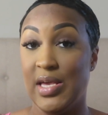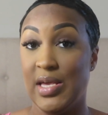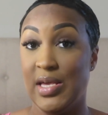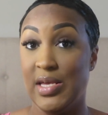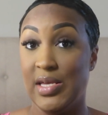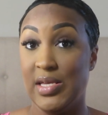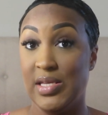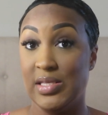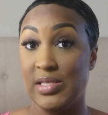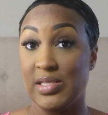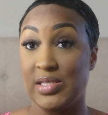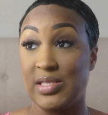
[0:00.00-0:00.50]

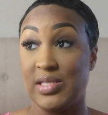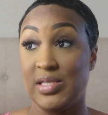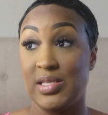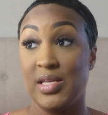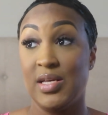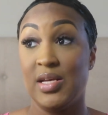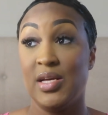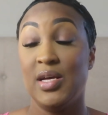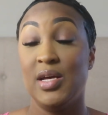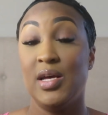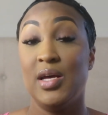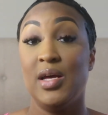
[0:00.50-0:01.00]
is
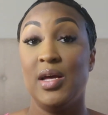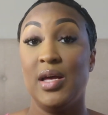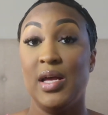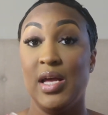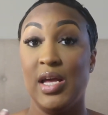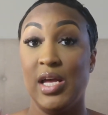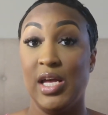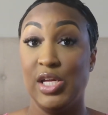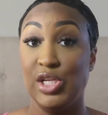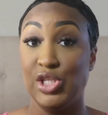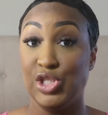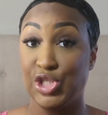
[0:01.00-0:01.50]

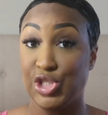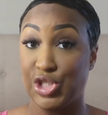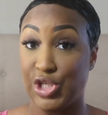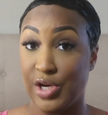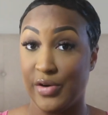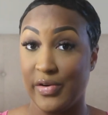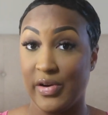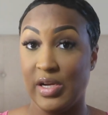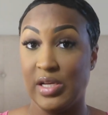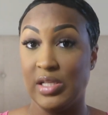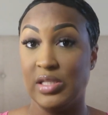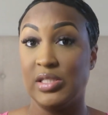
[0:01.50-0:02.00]

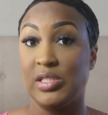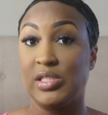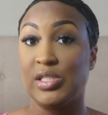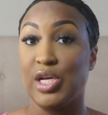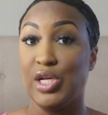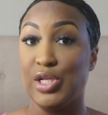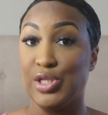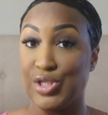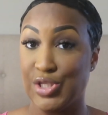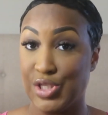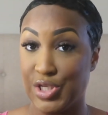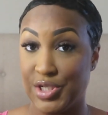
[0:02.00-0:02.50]
insurance
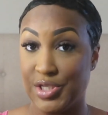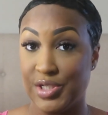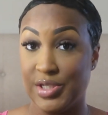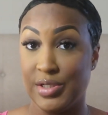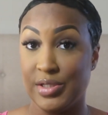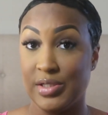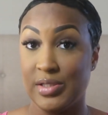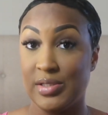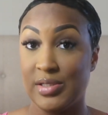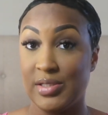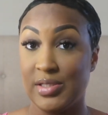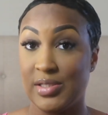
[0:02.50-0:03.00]

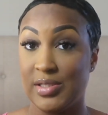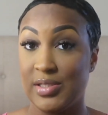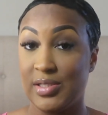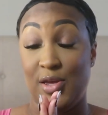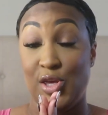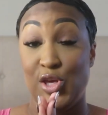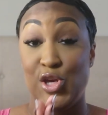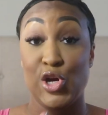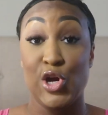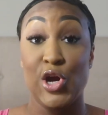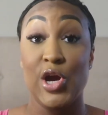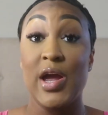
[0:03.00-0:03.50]
concerns.
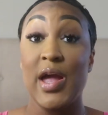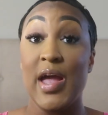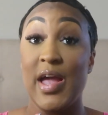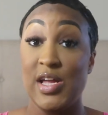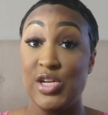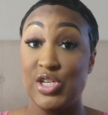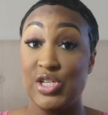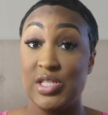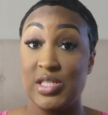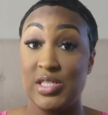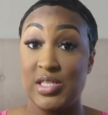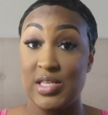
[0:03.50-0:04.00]
Your
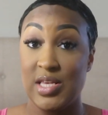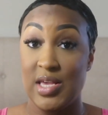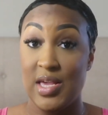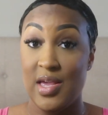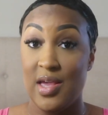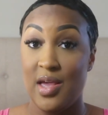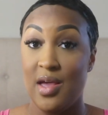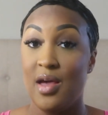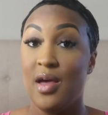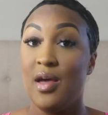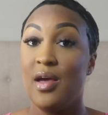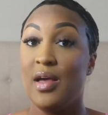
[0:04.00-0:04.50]

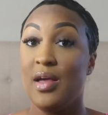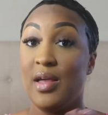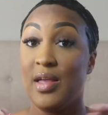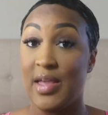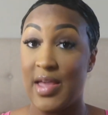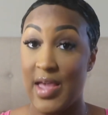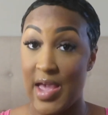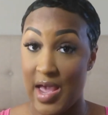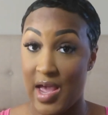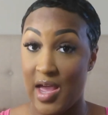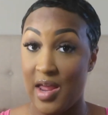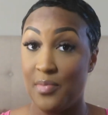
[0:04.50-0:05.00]
agency
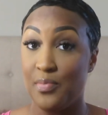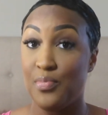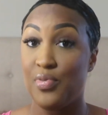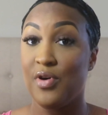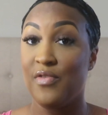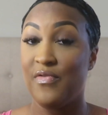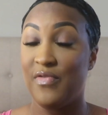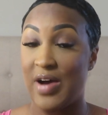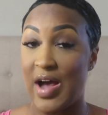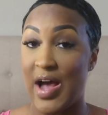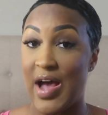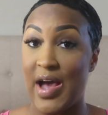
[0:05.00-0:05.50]
can
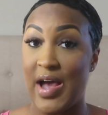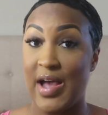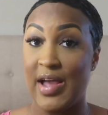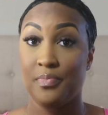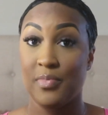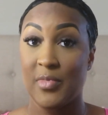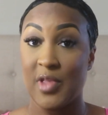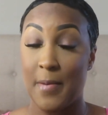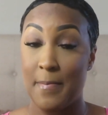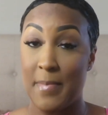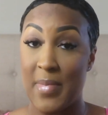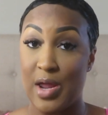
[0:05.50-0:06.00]
provide
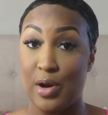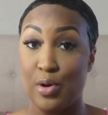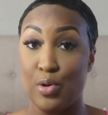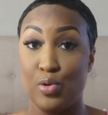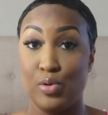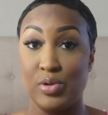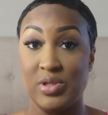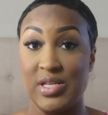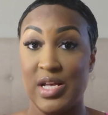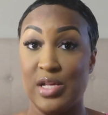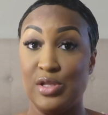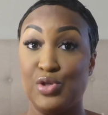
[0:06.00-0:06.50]

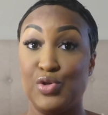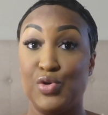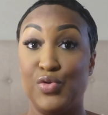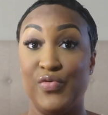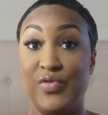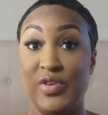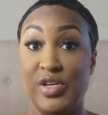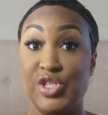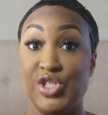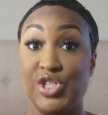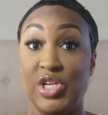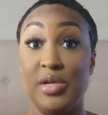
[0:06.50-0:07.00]
medical, dental,
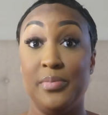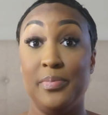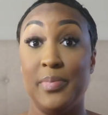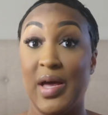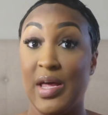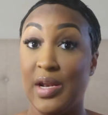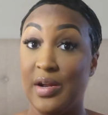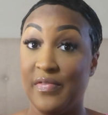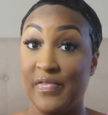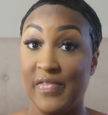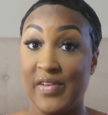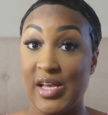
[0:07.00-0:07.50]
vision
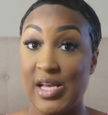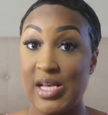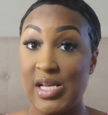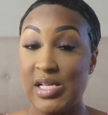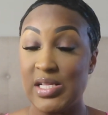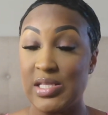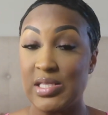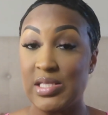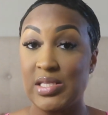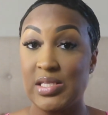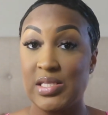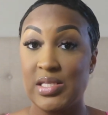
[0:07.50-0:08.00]

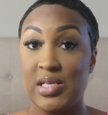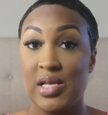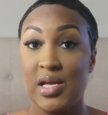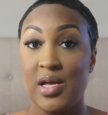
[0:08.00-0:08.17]
benefits.